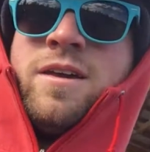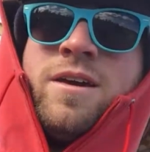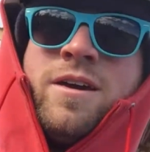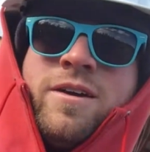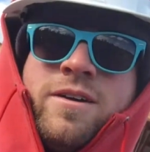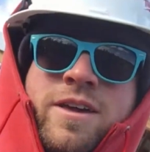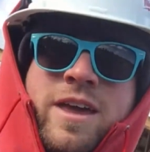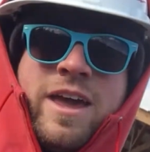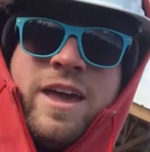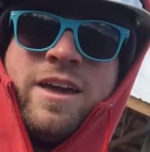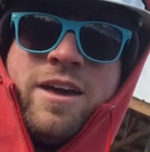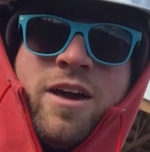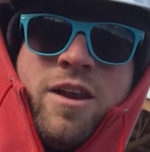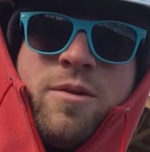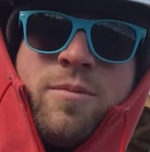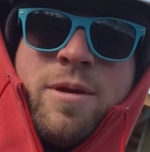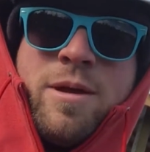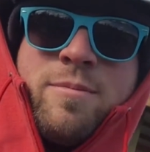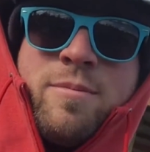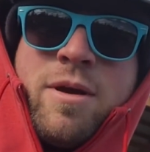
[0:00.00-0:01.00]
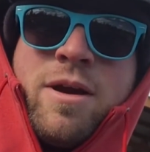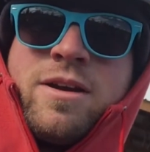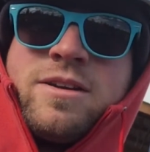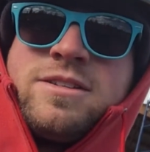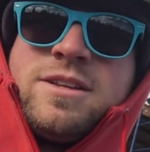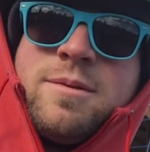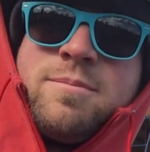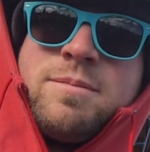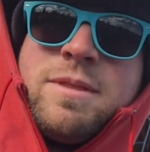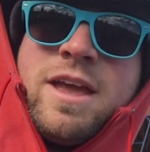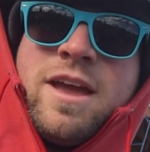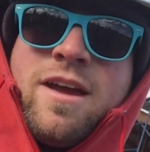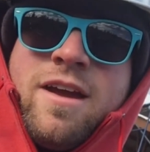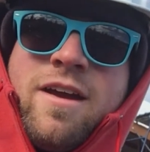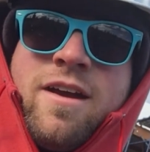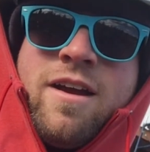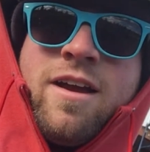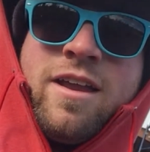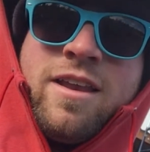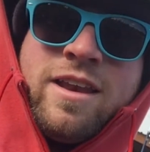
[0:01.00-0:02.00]
Okay, got all my marks up
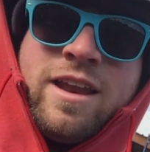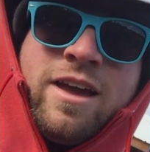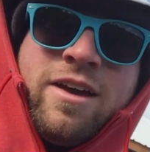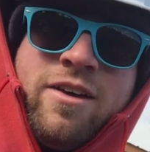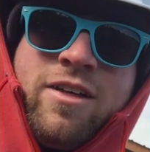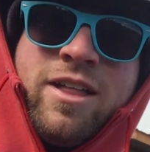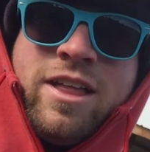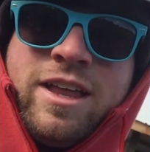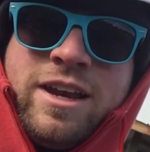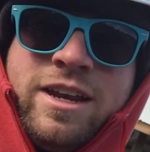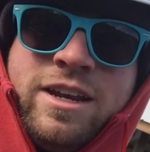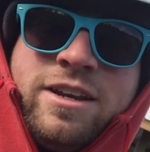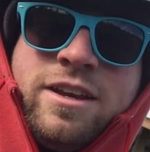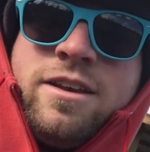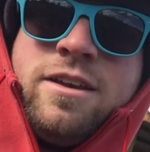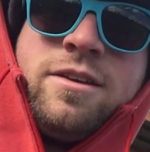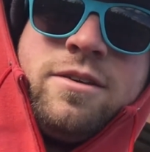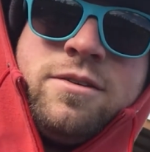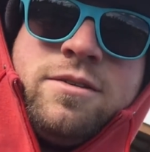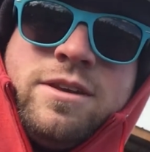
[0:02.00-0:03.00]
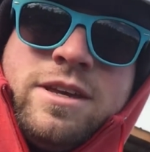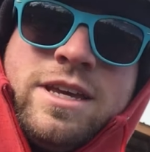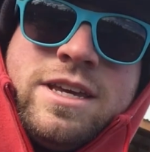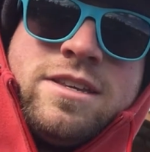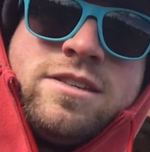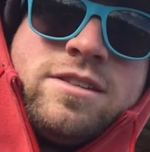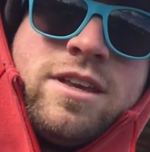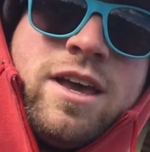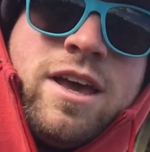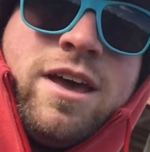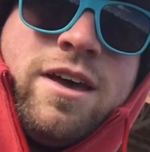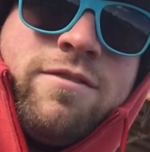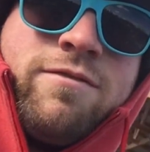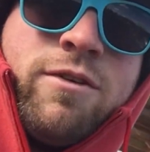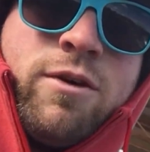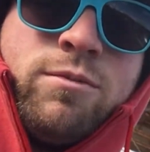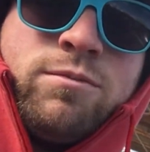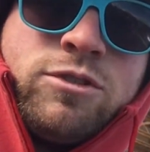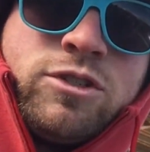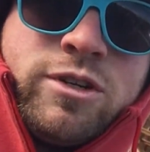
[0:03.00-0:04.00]
there. Now all I need to do is
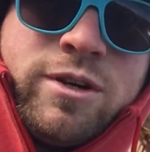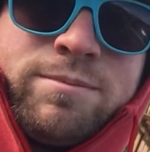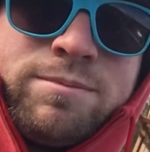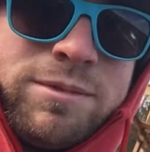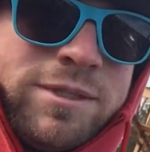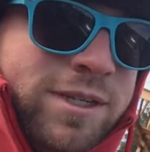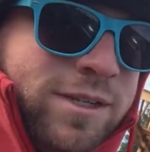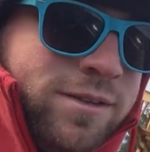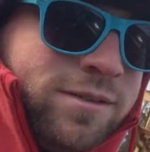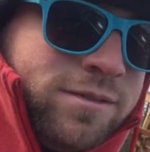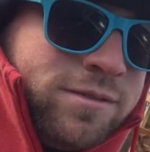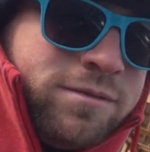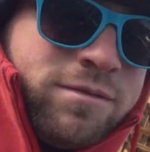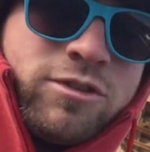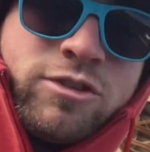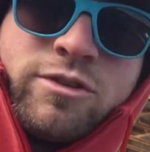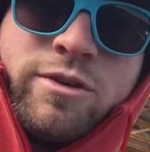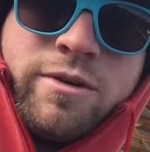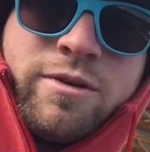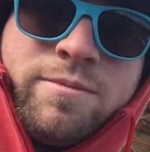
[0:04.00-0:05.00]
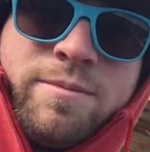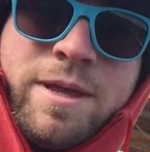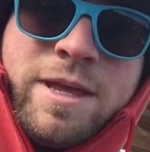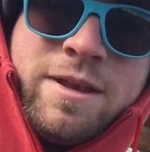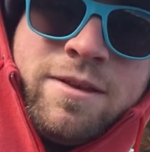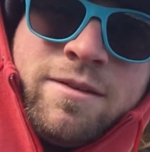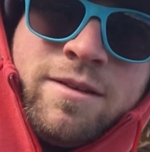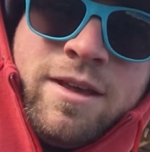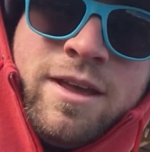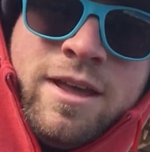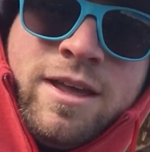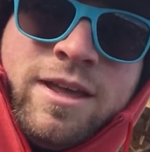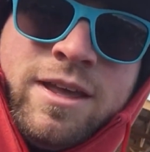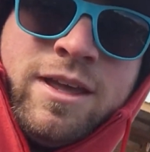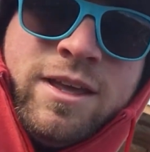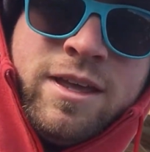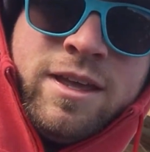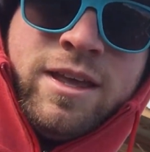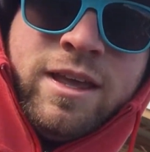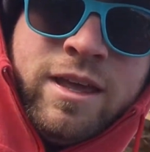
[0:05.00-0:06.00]
foam strips and screw them in.
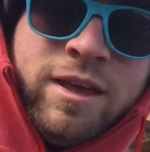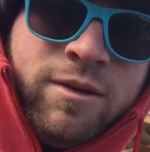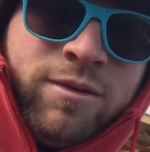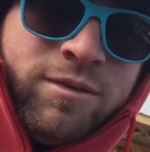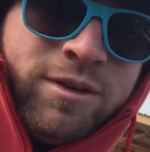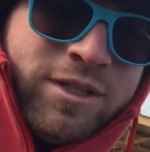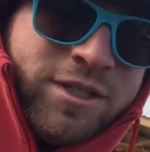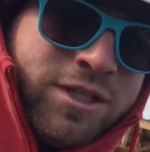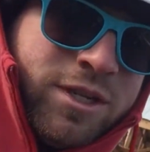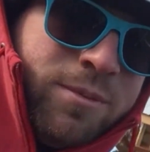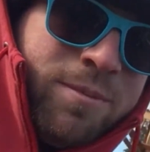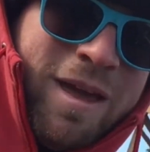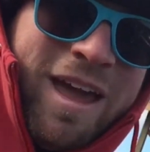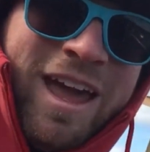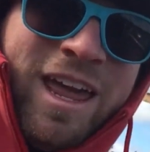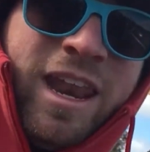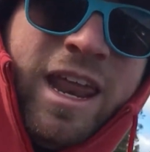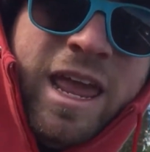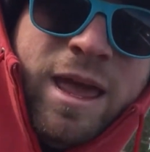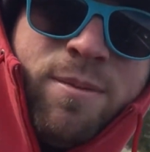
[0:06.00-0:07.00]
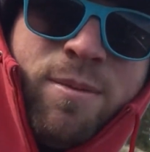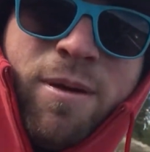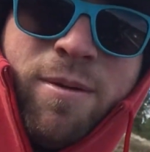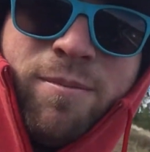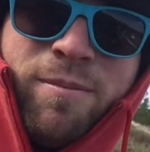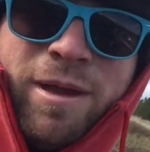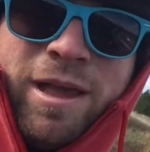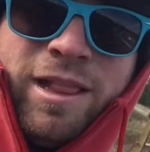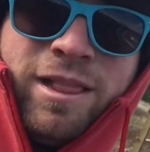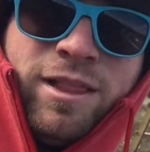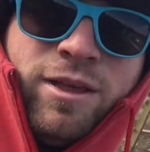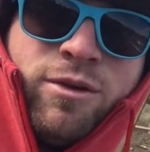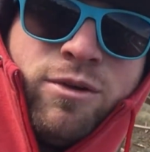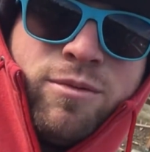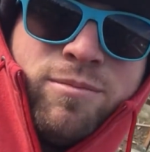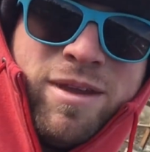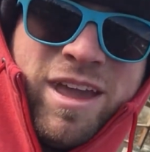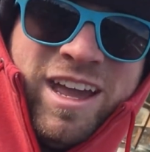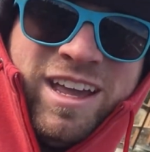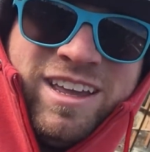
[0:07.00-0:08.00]
Wasn't too bad, but my
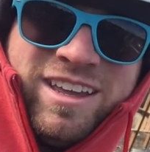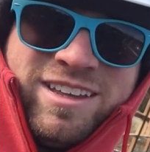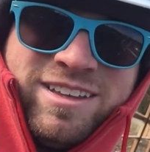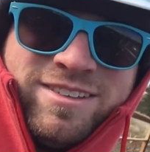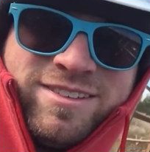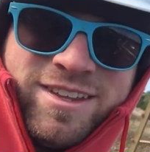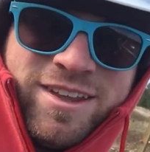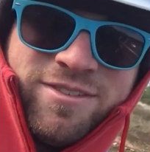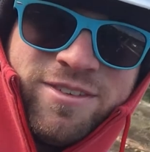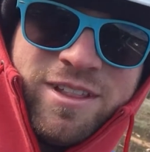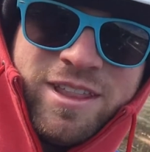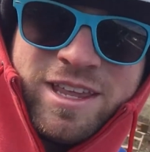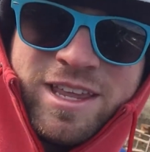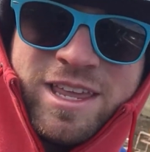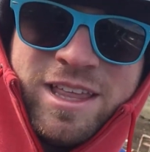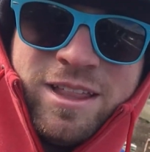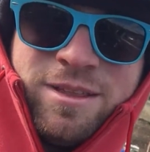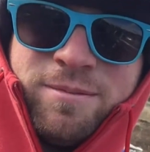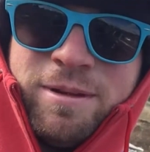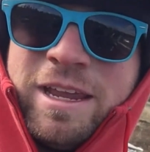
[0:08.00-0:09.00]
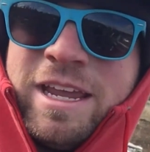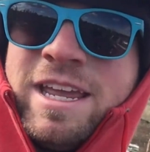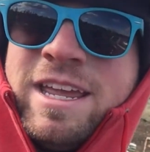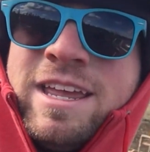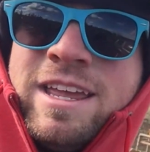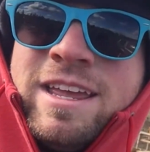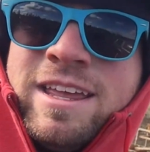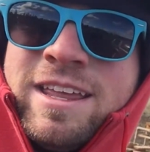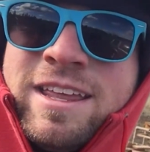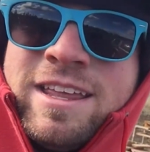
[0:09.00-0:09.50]
lower back is definitely killing me.